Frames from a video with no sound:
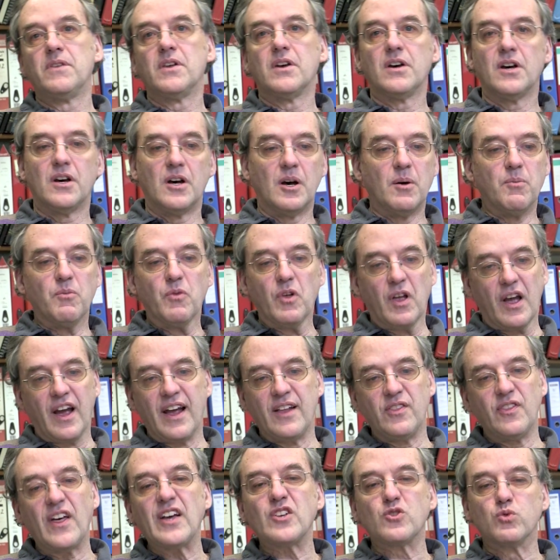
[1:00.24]
Um,
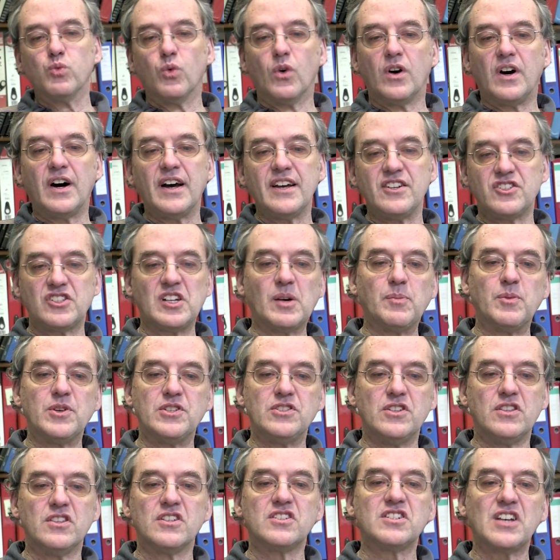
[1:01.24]
and that's why
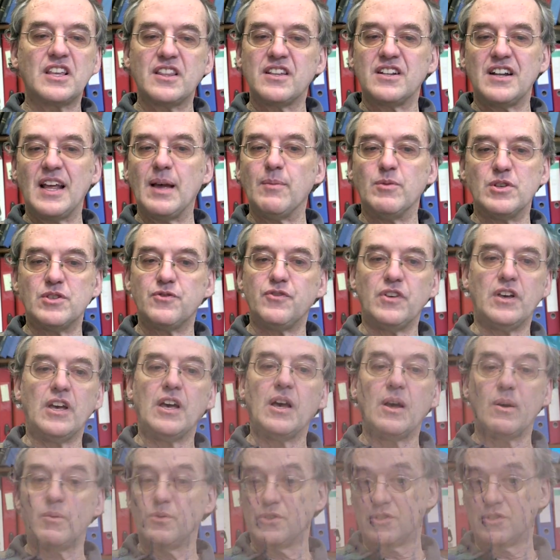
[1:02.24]
summers in the southern hemisphere,